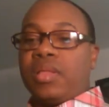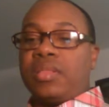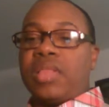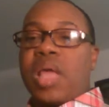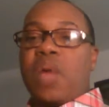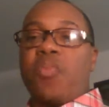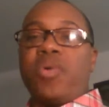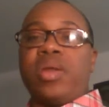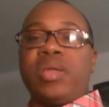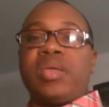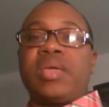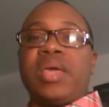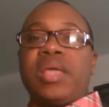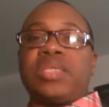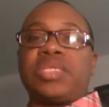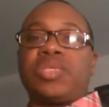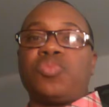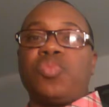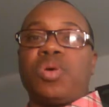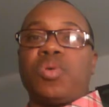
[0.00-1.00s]
that went
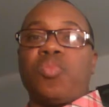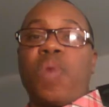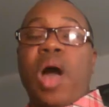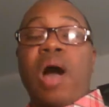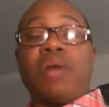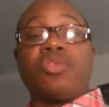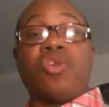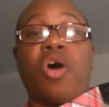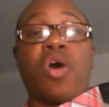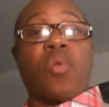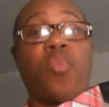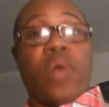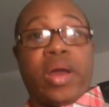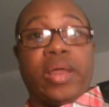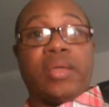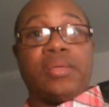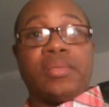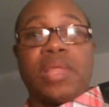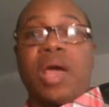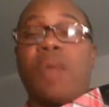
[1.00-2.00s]
against what Wild Dog
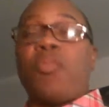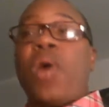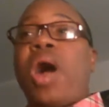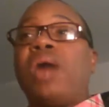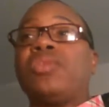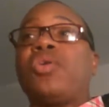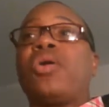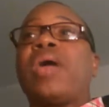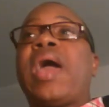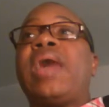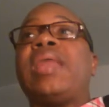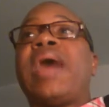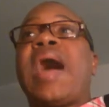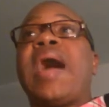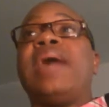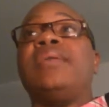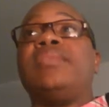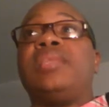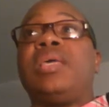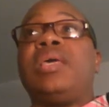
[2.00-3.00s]
wanted. Now, Wild Dog had an
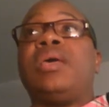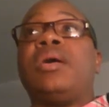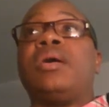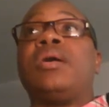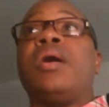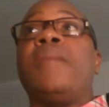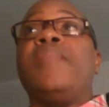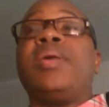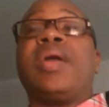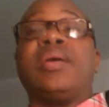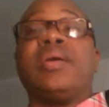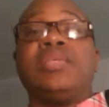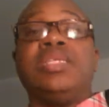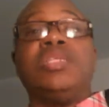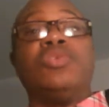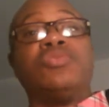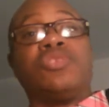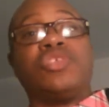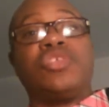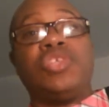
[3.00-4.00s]
idea, because he
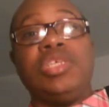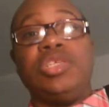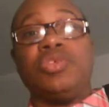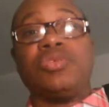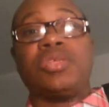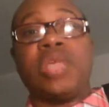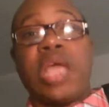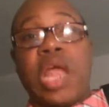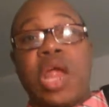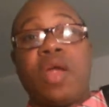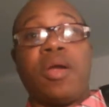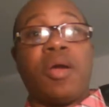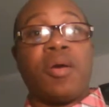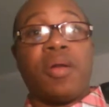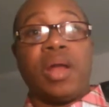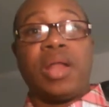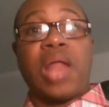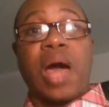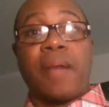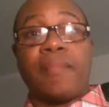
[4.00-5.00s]
knows the area
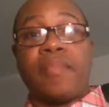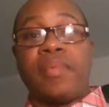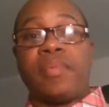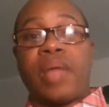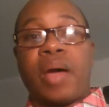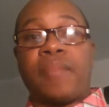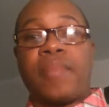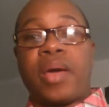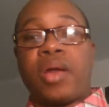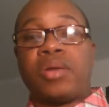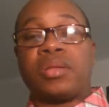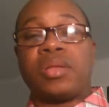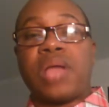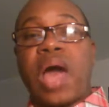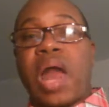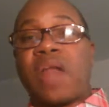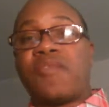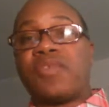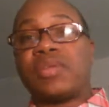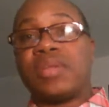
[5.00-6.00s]
a lot better than
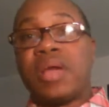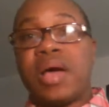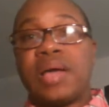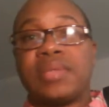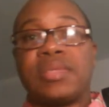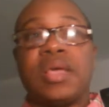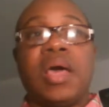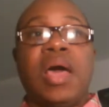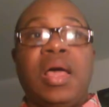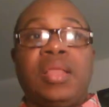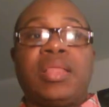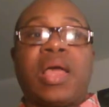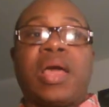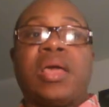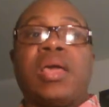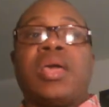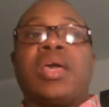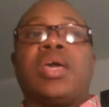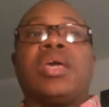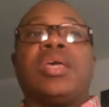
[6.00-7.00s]
Oliver does, that
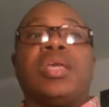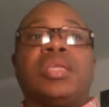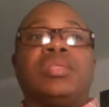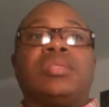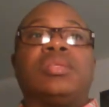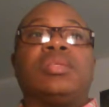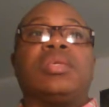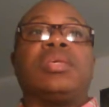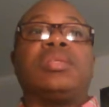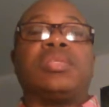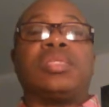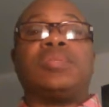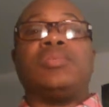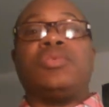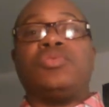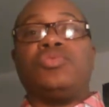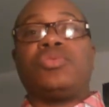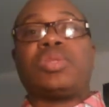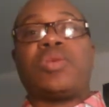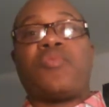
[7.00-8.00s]
he gets him to
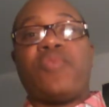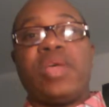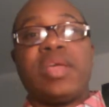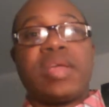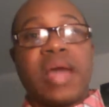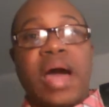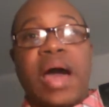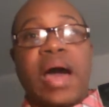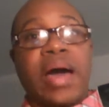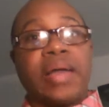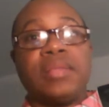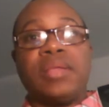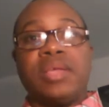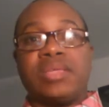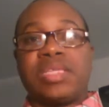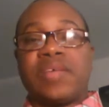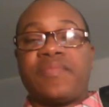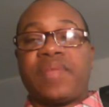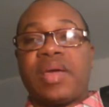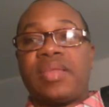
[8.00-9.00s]
do some recon and
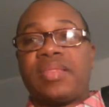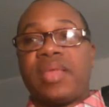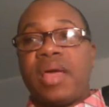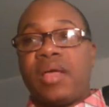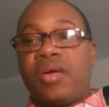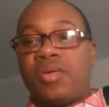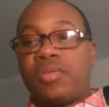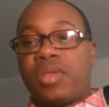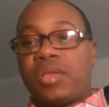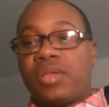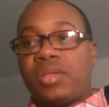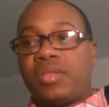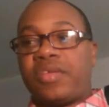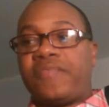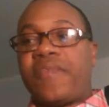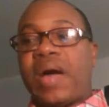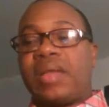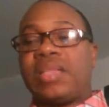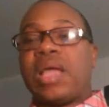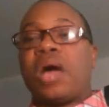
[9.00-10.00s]
stuff like that to
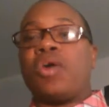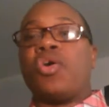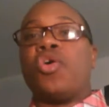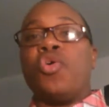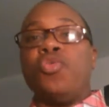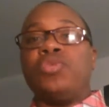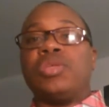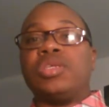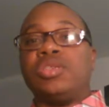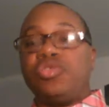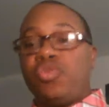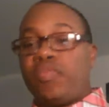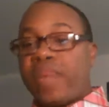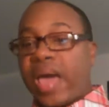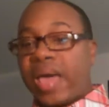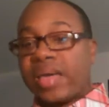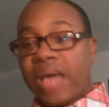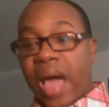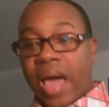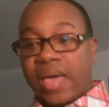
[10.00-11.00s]
find out who this new
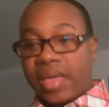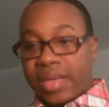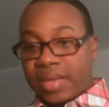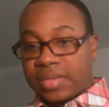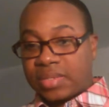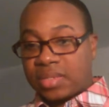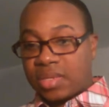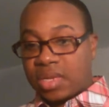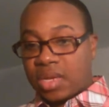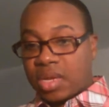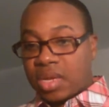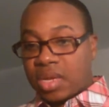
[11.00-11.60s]
bad guy is.